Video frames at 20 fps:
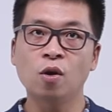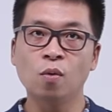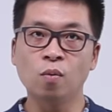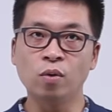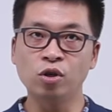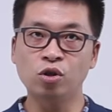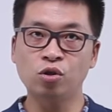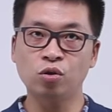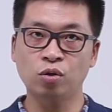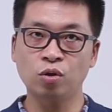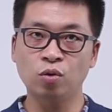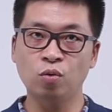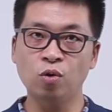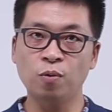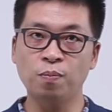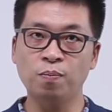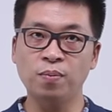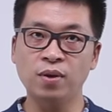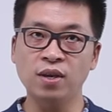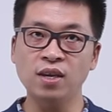We should
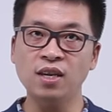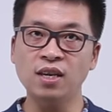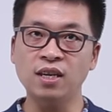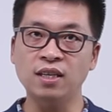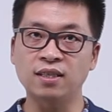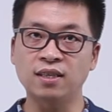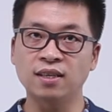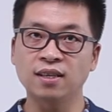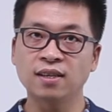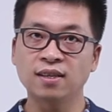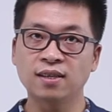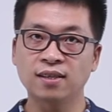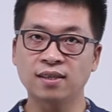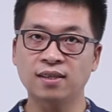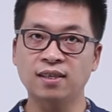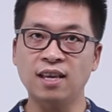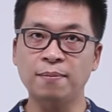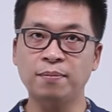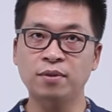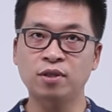repeat
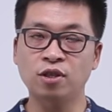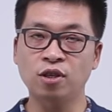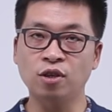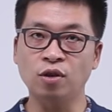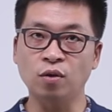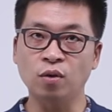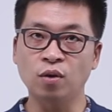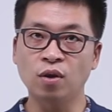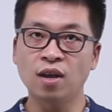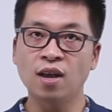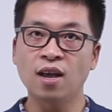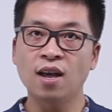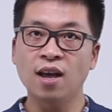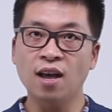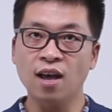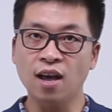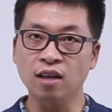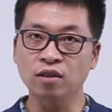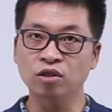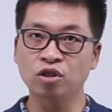step 2
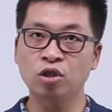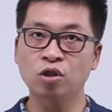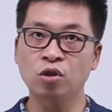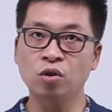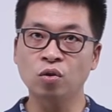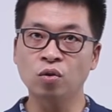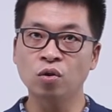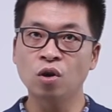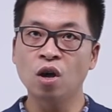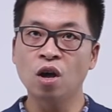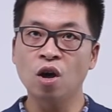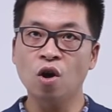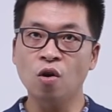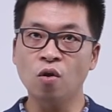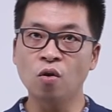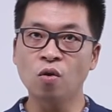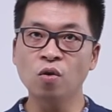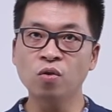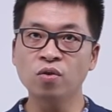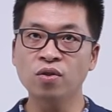until
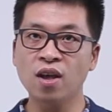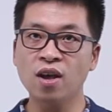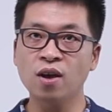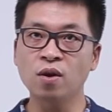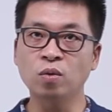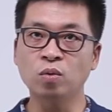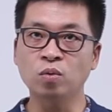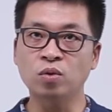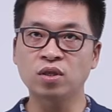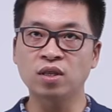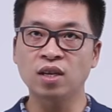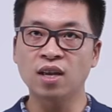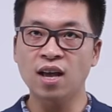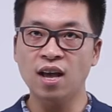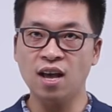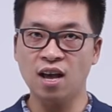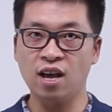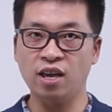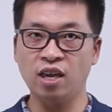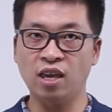all nodes
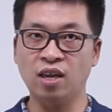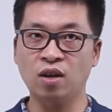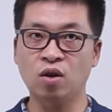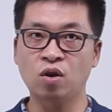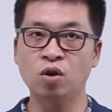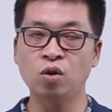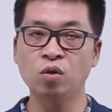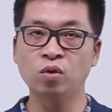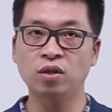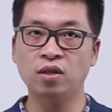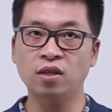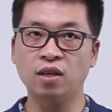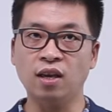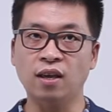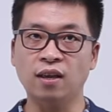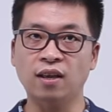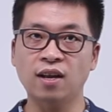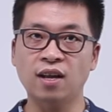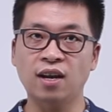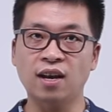are included
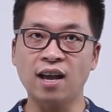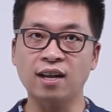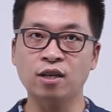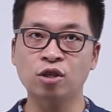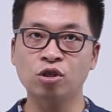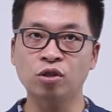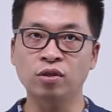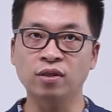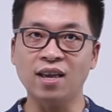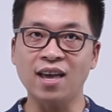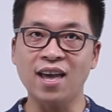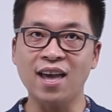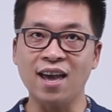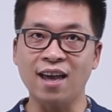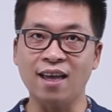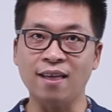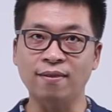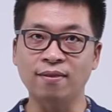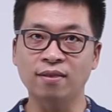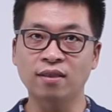in collection
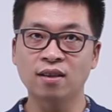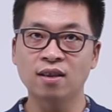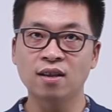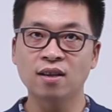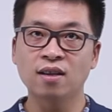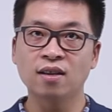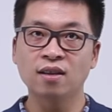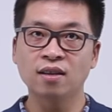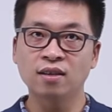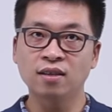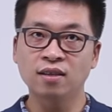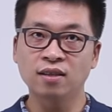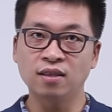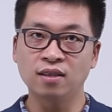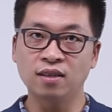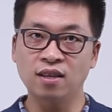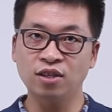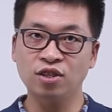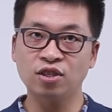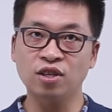N.
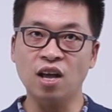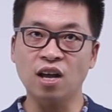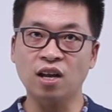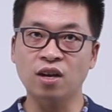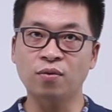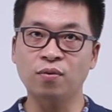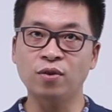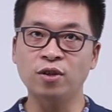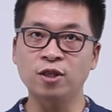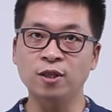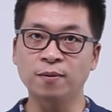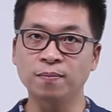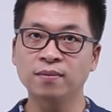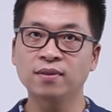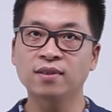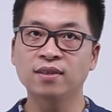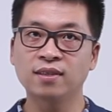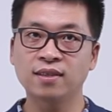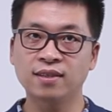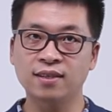This algorithm
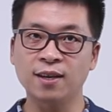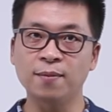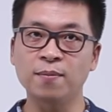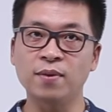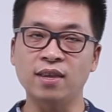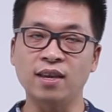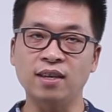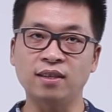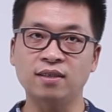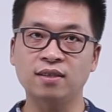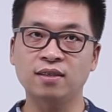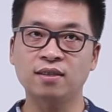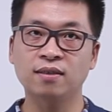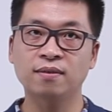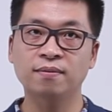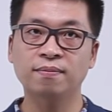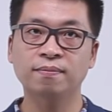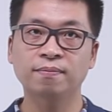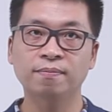terminates.